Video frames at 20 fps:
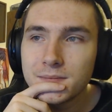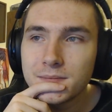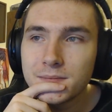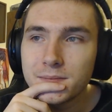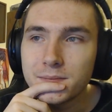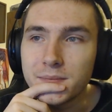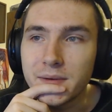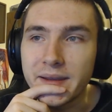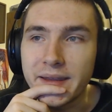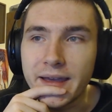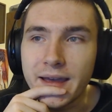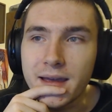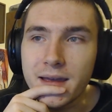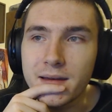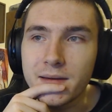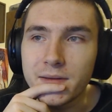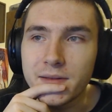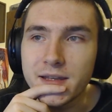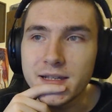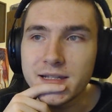but
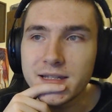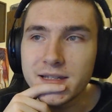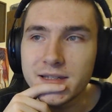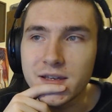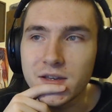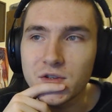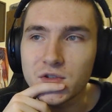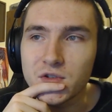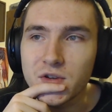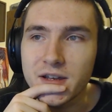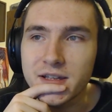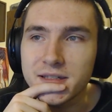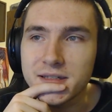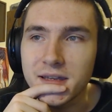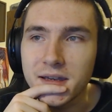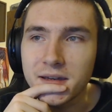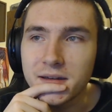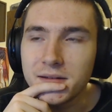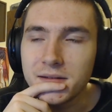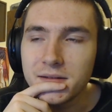yeah, this is
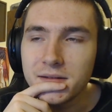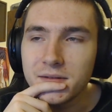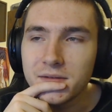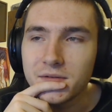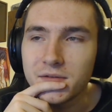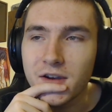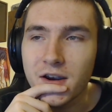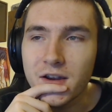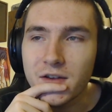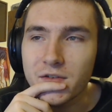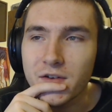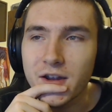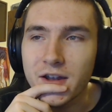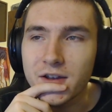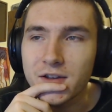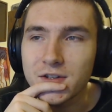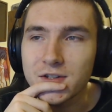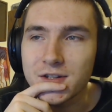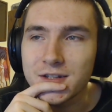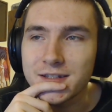interesting. Very, very
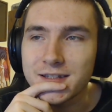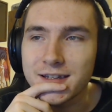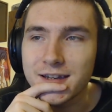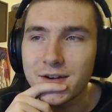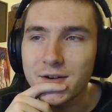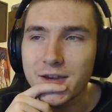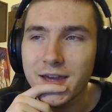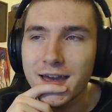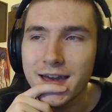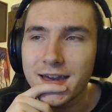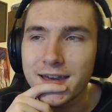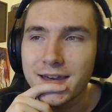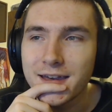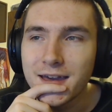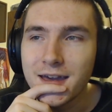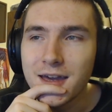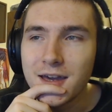interesting. Okay.